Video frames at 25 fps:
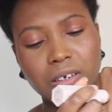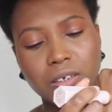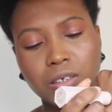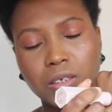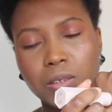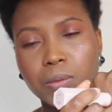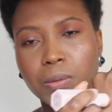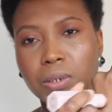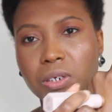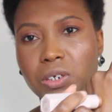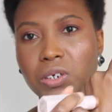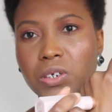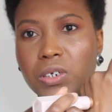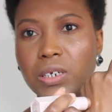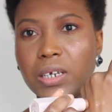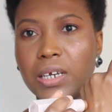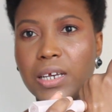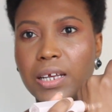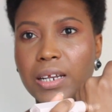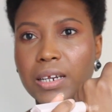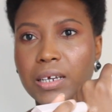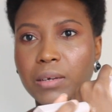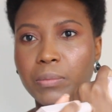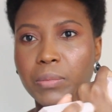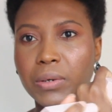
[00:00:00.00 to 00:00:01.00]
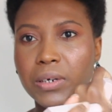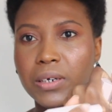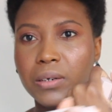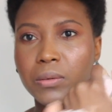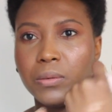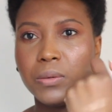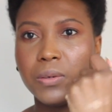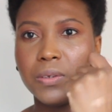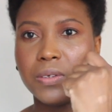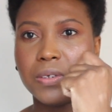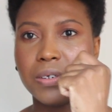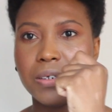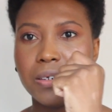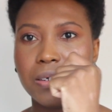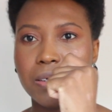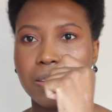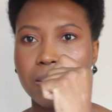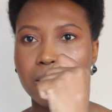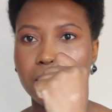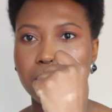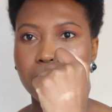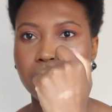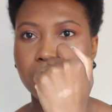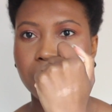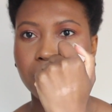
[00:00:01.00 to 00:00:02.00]
I swatched it earlier, but it wasn't
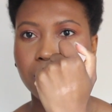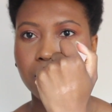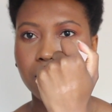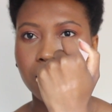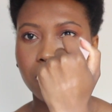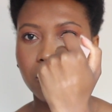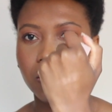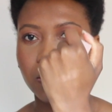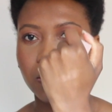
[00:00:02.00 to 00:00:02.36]
as,